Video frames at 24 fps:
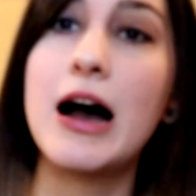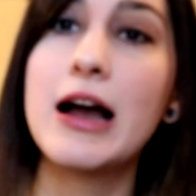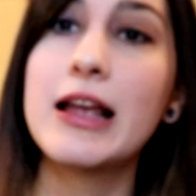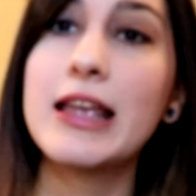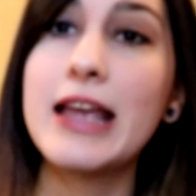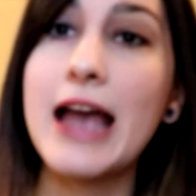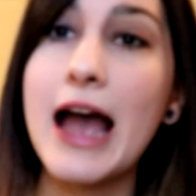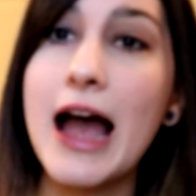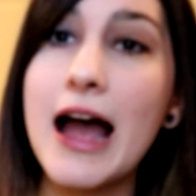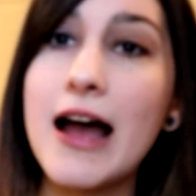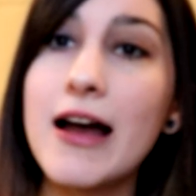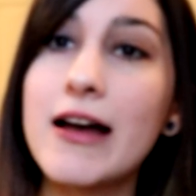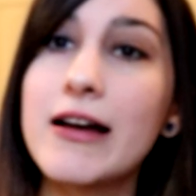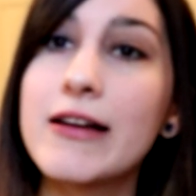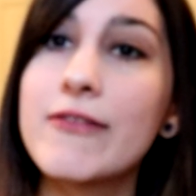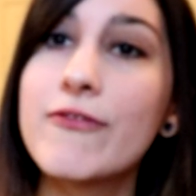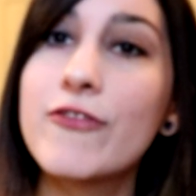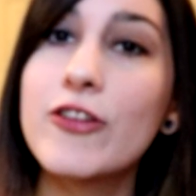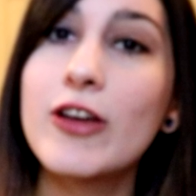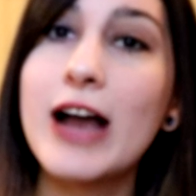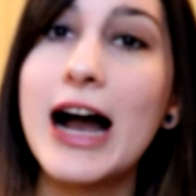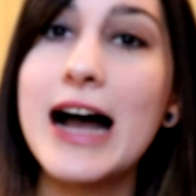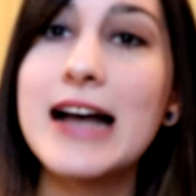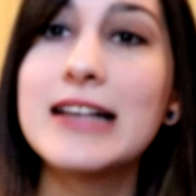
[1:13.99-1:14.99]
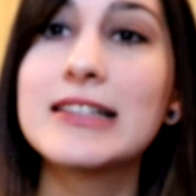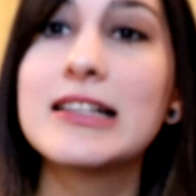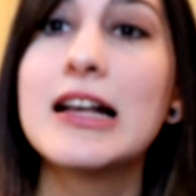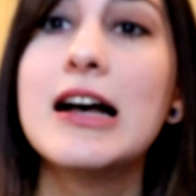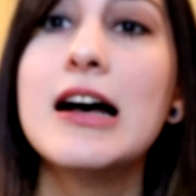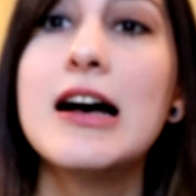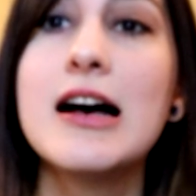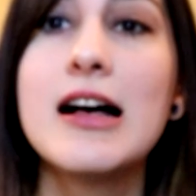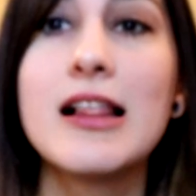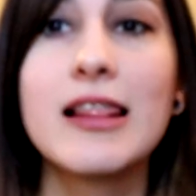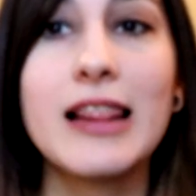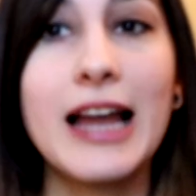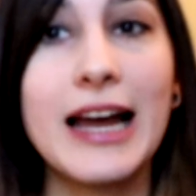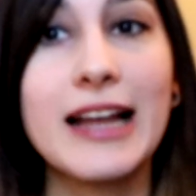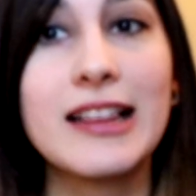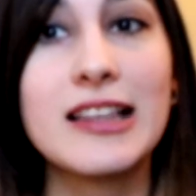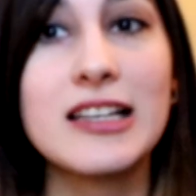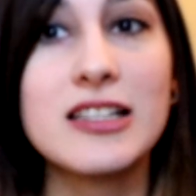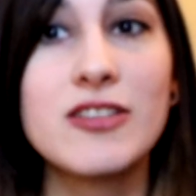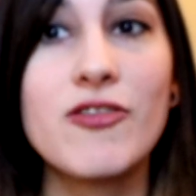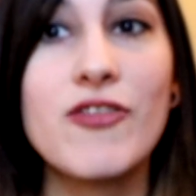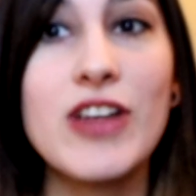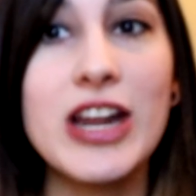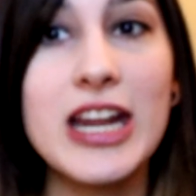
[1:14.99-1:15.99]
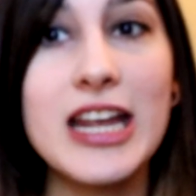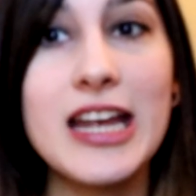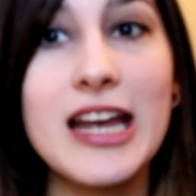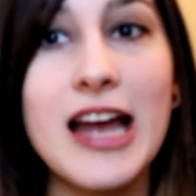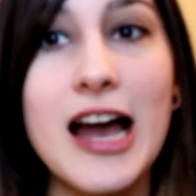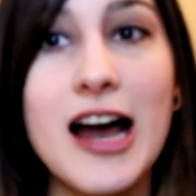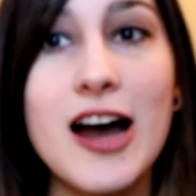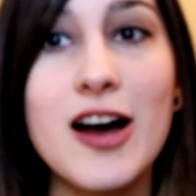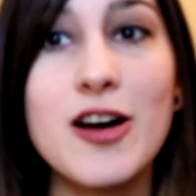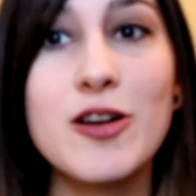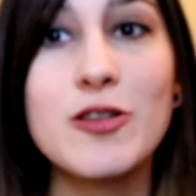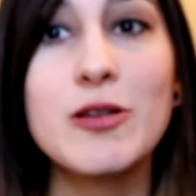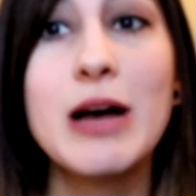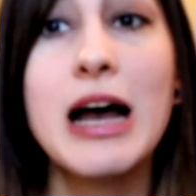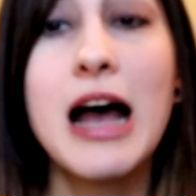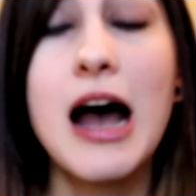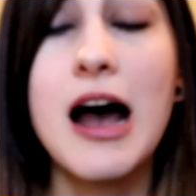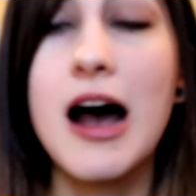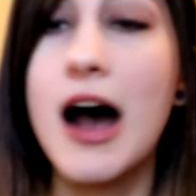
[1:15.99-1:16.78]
yeah, if you guys like this video,